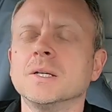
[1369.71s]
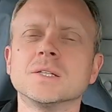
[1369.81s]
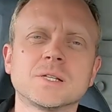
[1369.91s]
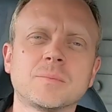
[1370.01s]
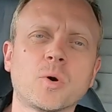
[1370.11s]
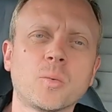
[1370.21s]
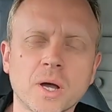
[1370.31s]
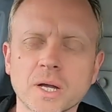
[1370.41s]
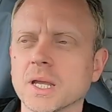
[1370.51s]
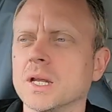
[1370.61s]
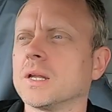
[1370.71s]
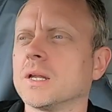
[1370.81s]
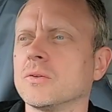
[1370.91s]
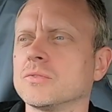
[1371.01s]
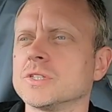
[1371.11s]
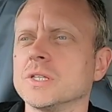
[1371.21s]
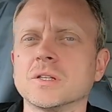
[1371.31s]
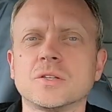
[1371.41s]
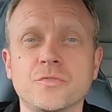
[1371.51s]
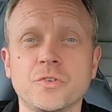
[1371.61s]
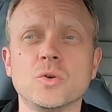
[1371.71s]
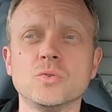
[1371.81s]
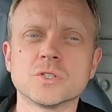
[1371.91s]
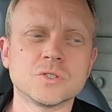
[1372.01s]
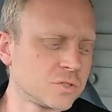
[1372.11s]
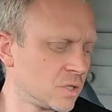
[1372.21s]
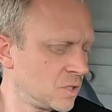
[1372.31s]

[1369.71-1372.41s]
some not working, and then obviously the diffusers,